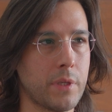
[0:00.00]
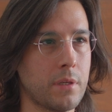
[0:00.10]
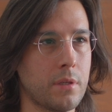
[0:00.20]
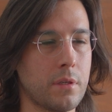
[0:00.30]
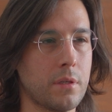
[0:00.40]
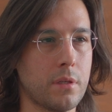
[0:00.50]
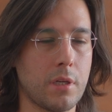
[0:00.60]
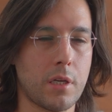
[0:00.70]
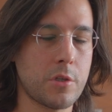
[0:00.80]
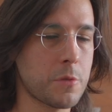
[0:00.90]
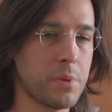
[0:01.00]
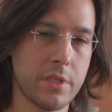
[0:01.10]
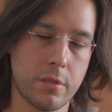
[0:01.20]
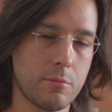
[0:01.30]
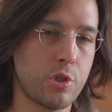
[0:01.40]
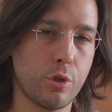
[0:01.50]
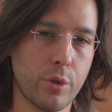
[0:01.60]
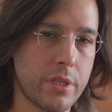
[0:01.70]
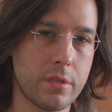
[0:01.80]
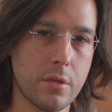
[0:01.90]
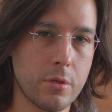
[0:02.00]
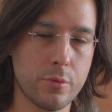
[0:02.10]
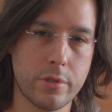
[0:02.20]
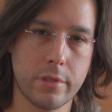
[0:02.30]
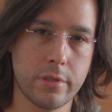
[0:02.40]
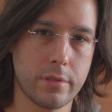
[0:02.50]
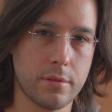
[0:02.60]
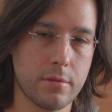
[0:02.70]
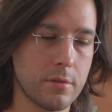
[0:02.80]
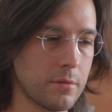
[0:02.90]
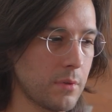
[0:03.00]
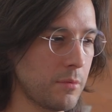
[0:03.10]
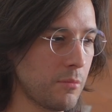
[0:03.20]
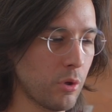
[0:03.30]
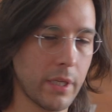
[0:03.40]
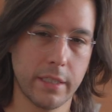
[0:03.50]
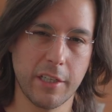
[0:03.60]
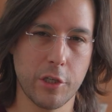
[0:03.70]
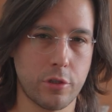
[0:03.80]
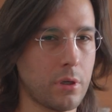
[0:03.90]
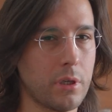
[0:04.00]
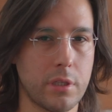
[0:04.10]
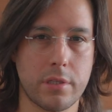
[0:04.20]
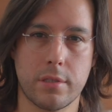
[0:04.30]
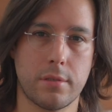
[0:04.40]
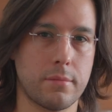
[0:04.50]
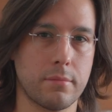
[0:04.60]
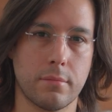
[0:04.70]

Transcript: You can just play some choice notes, maybe more like a guitarist.